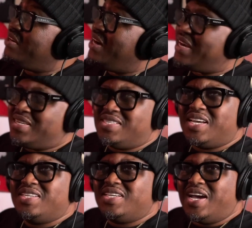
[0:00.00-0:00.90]
I guess it's
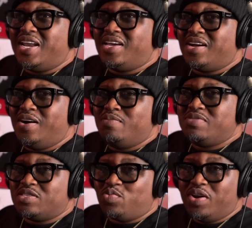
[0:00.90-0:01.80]
Asiatic,
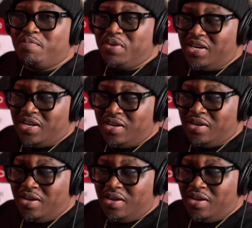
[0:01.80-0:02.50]
Just Want to Be There.